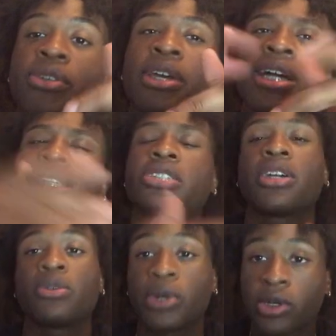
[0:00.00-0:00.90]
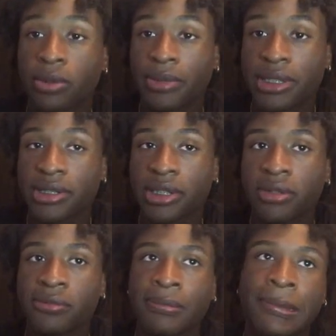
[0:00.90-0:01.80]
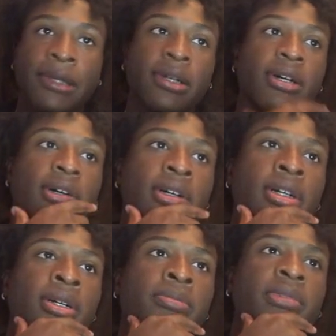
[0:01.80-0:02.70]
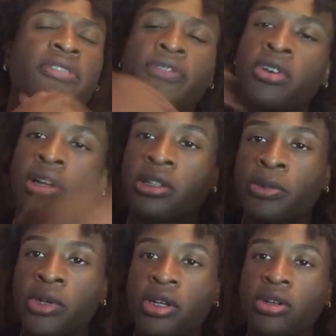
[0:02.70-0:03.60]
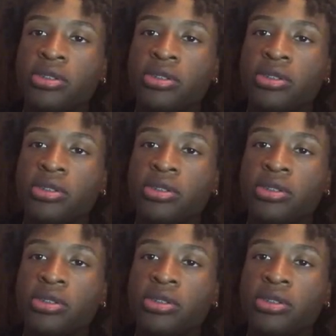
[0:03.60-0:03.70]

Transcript: guys, I try to work on myself. And feel comfortable in your own